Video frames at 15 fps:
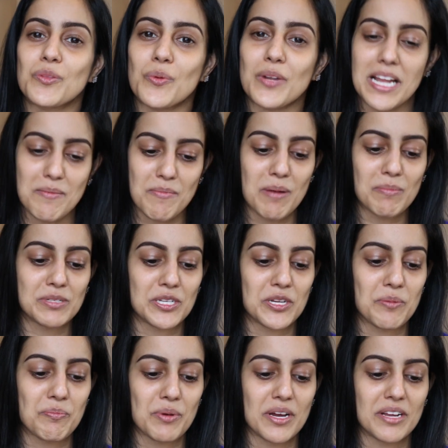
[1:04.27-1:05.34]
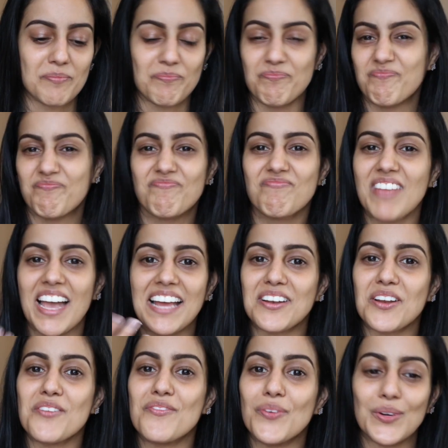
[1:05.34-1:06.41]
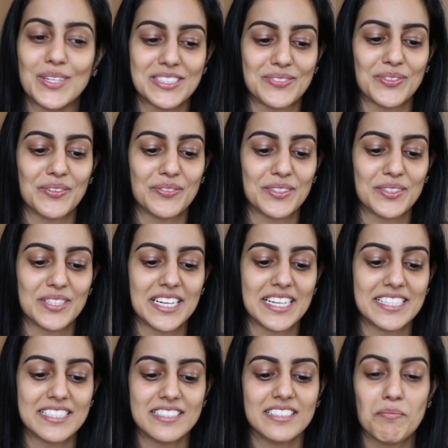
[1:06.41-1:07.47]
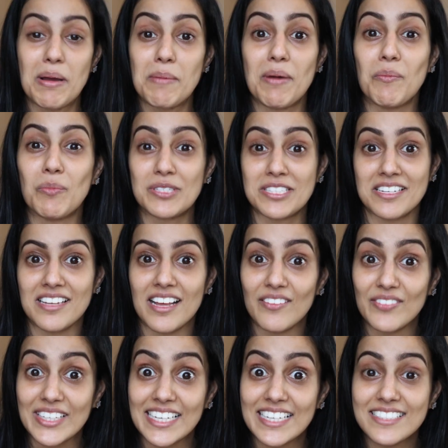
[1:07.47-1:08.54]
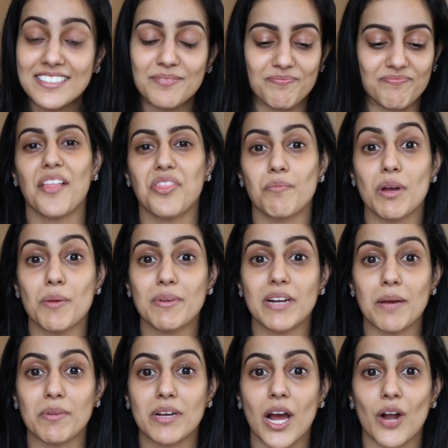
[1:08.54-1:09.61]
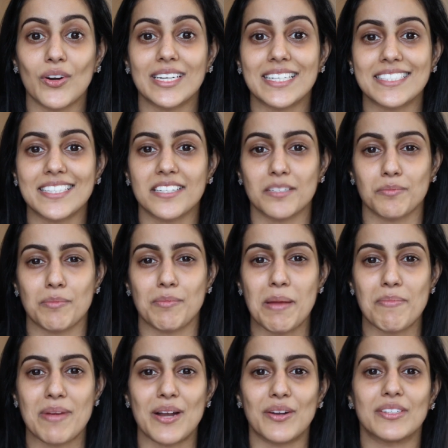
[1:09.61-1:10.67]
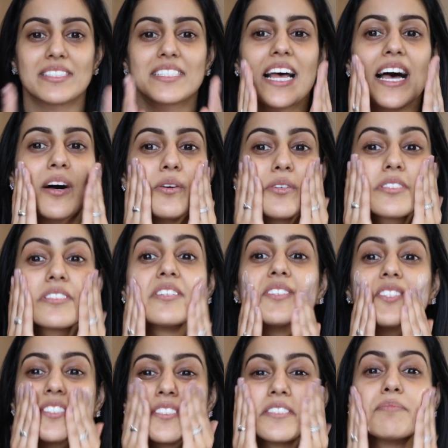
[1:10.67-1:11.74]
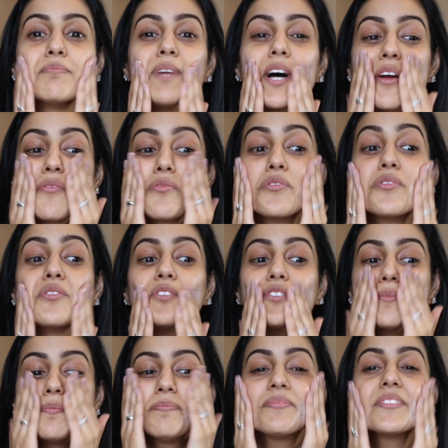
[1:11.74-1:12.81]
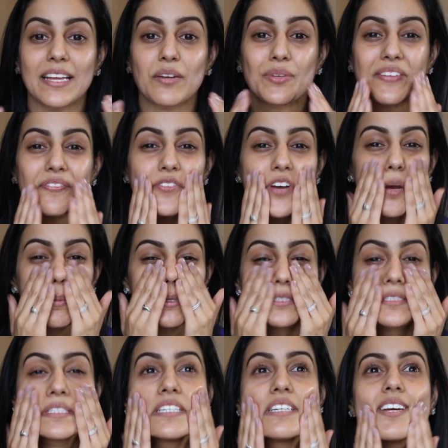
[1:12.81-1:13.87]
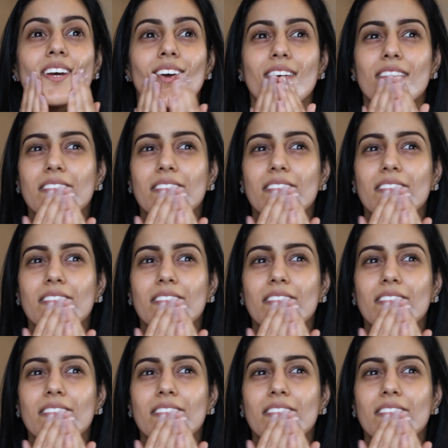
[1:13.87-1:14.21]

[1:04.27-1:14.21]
with what I'm up to, but I had no voice for a few days. My mum was loving it. At the moment, I'm currently set up in my parents' house, so this is my room. They refurbished it,